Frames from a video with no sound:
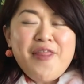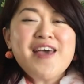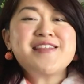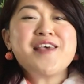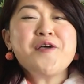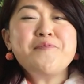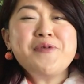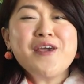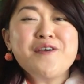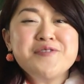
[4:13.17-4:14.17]
"They're so
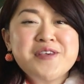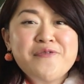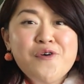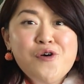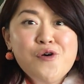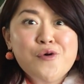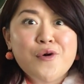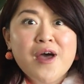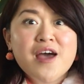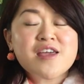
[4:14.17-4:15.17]

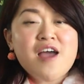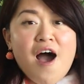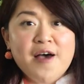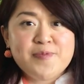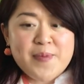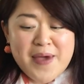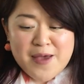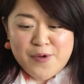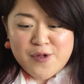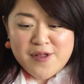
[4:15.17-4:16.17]
beautiful," gasped
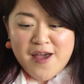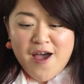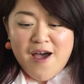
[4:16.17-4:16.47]
Mabel.